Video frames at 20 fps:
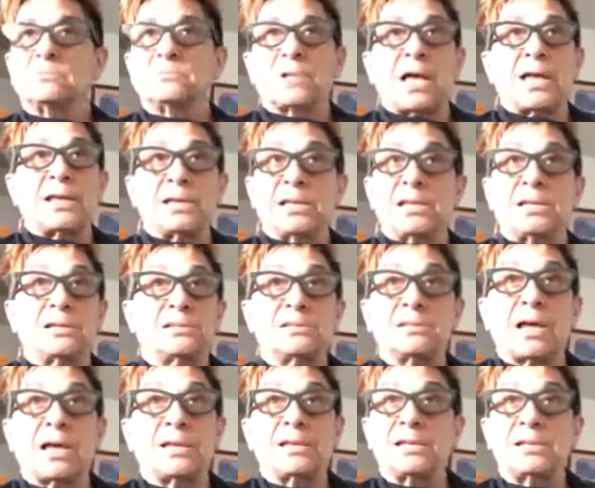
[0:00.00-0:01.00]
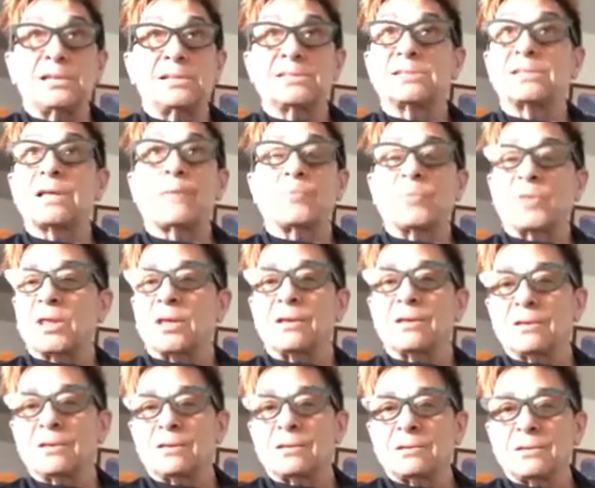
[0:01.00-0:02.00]
I needed something.
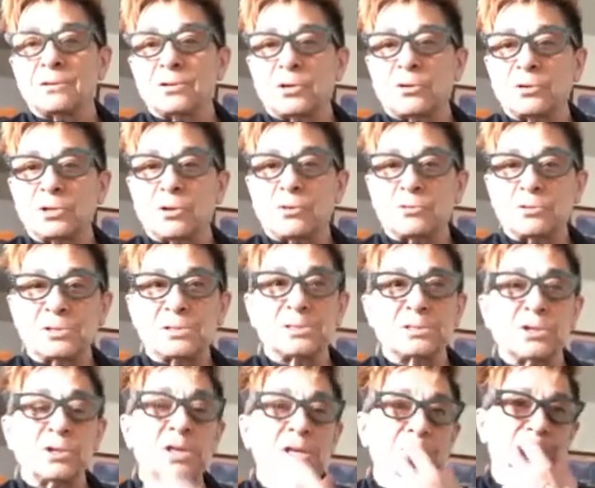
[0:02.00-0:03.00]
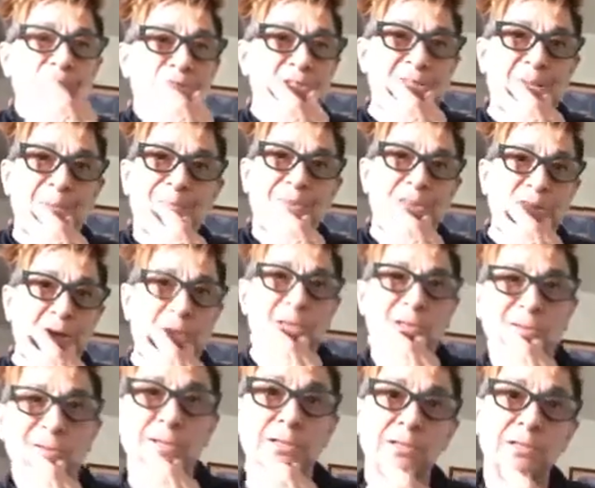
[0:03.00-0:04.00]
You're always looking for
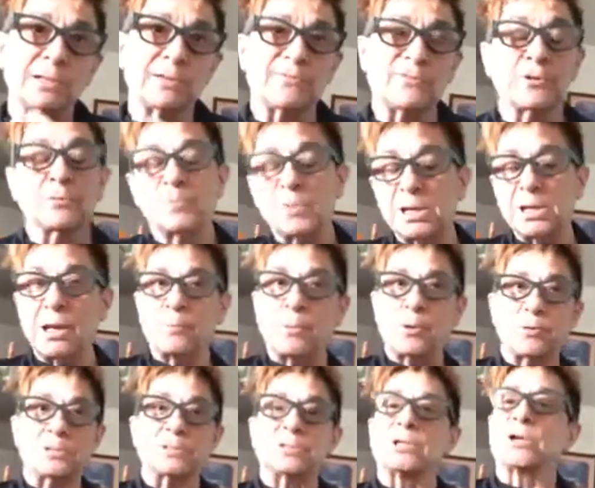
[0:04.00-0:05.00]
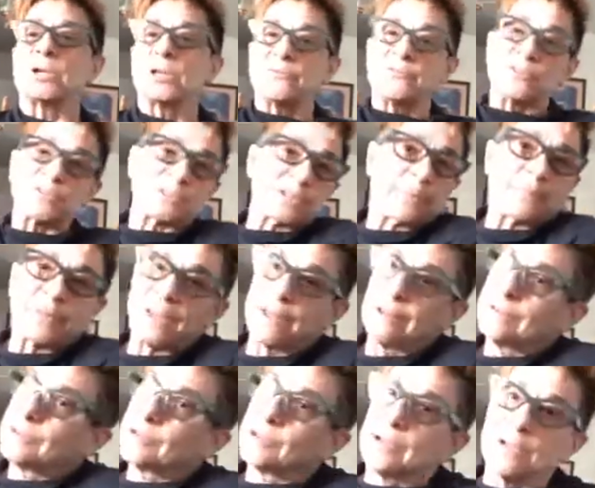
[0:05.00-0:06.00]
something. For me, I'm always looking for something
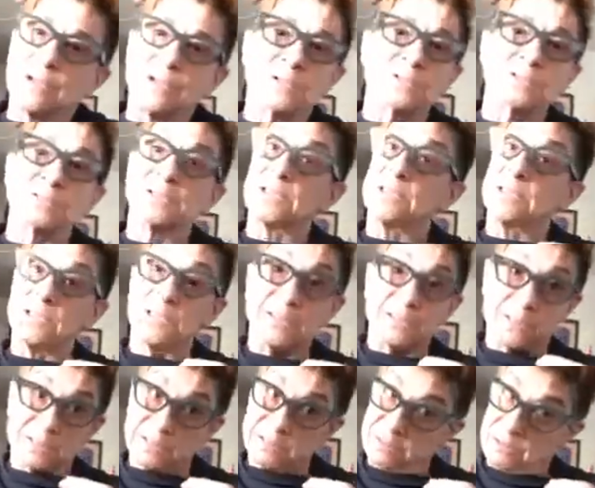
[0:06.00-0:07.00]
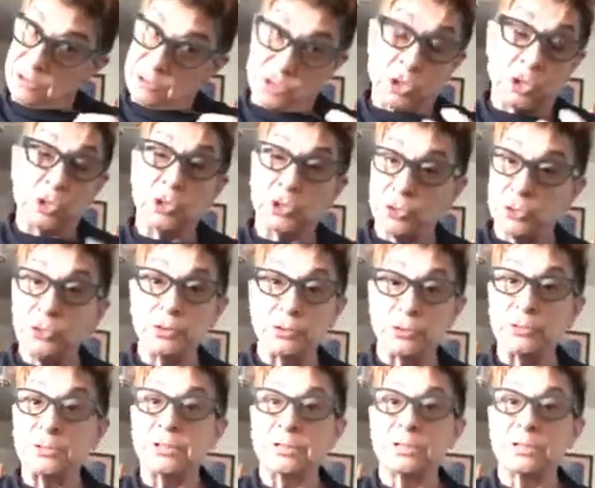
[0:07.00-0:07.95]
to learn.